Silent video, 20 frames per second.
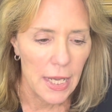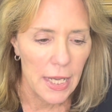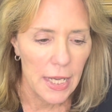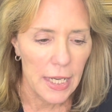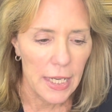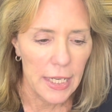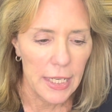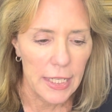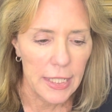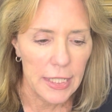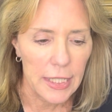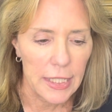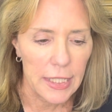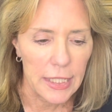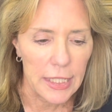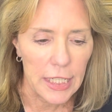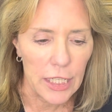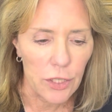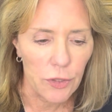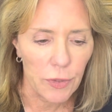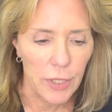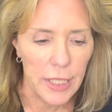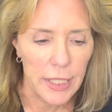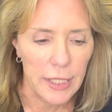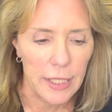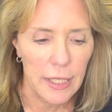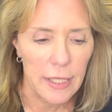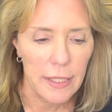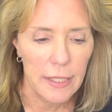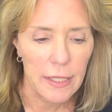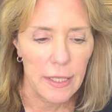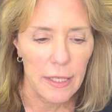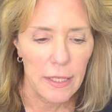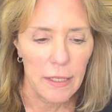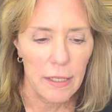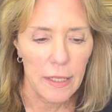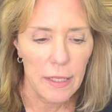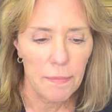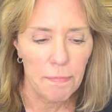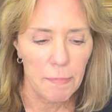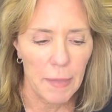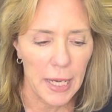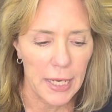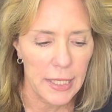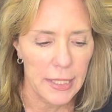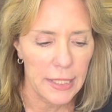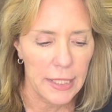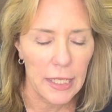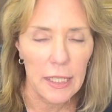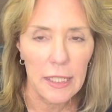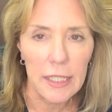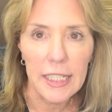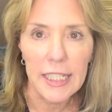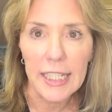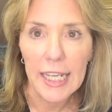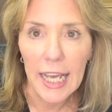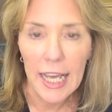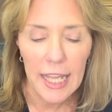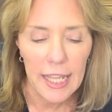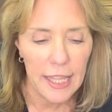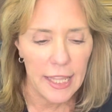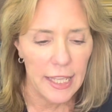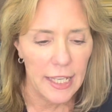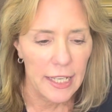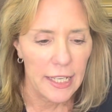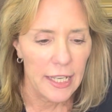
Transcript: It decreases beta cell death,